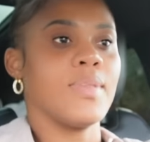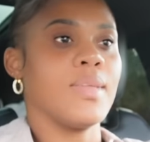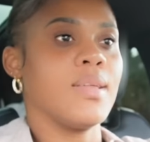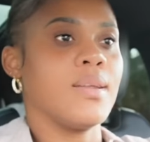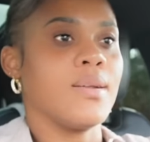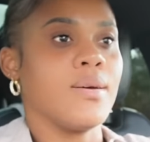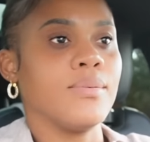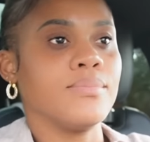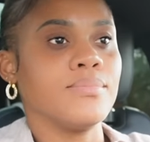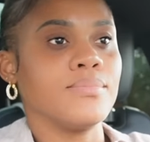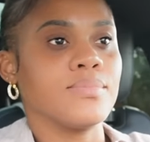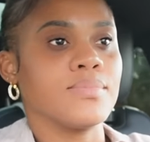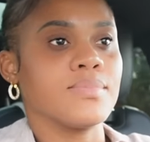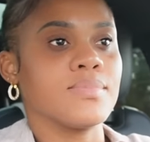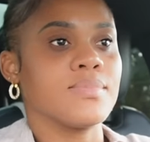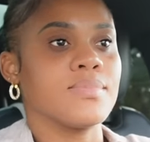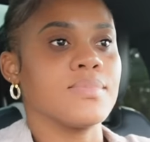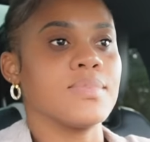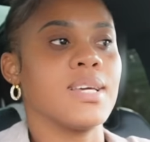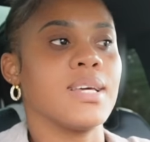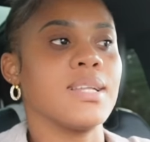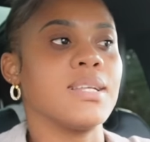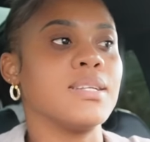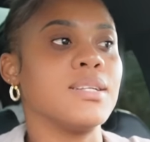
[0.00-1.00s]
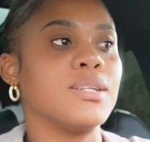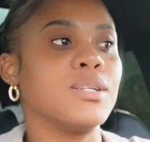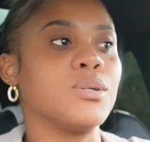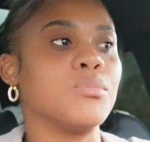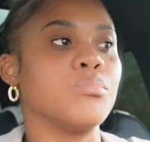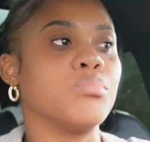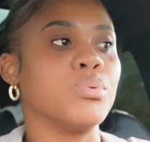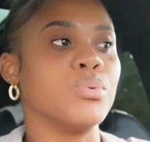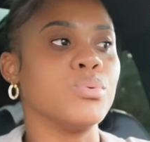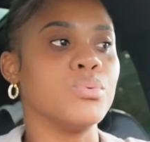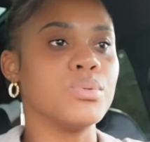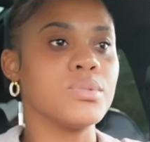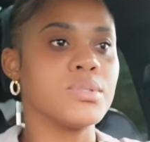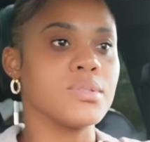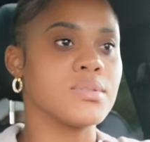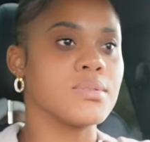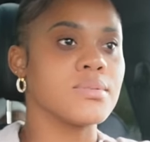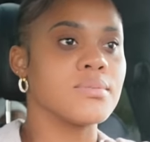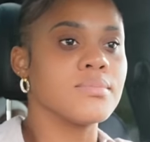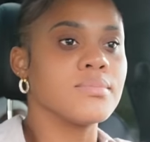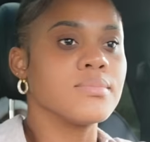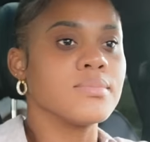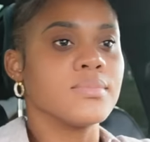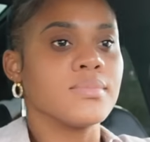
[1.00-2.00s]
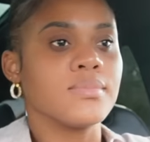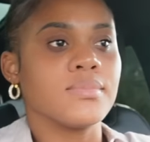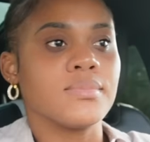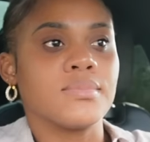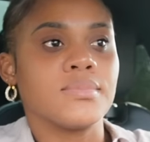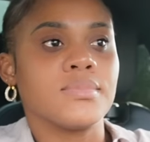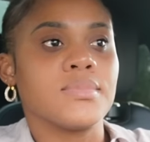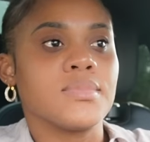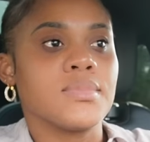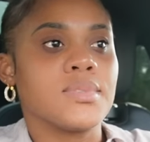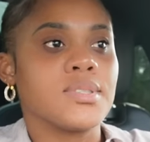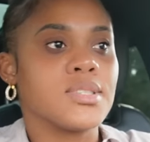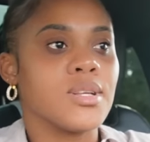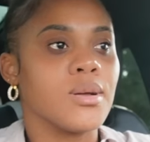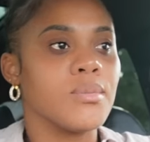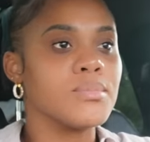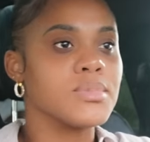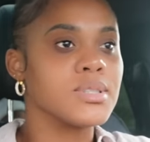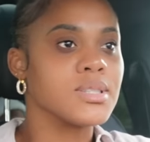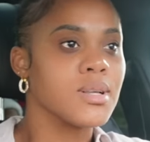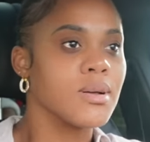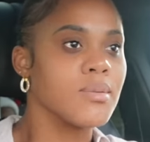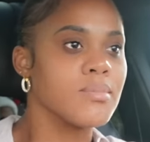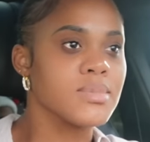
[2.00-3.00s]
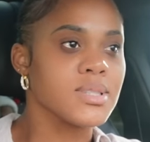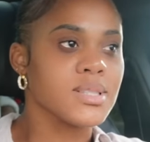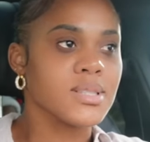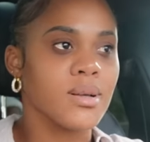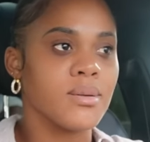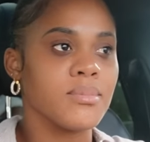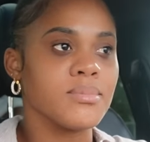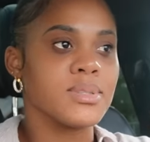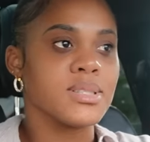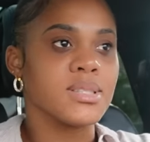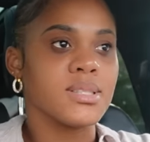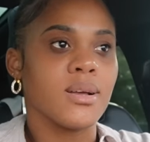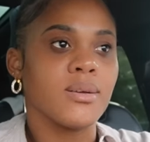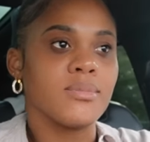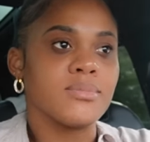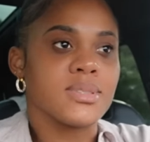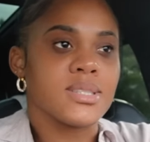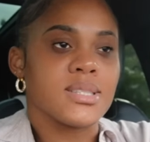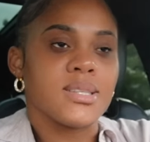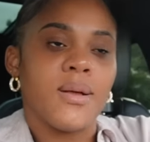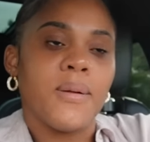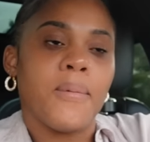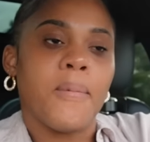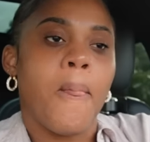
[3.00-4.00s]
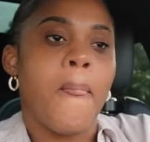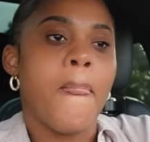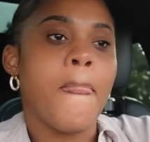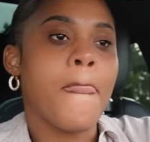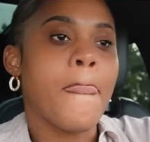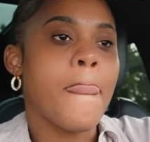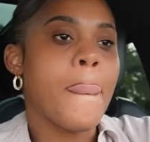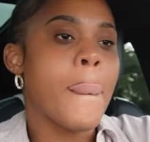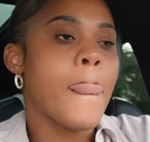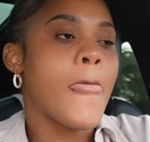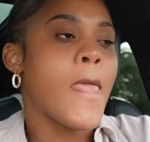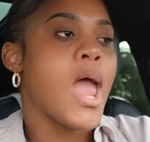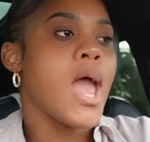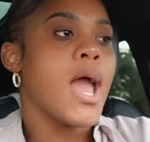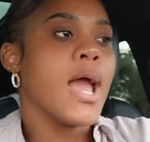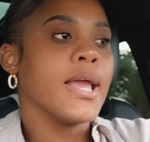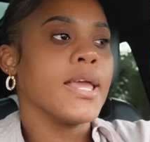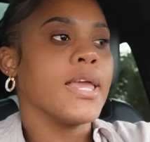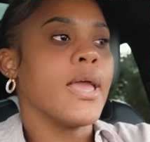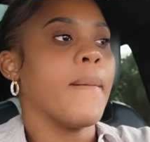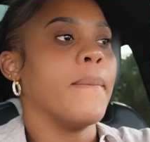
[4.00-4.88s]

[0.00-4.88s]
you know get a little boost something, something, something, something, something.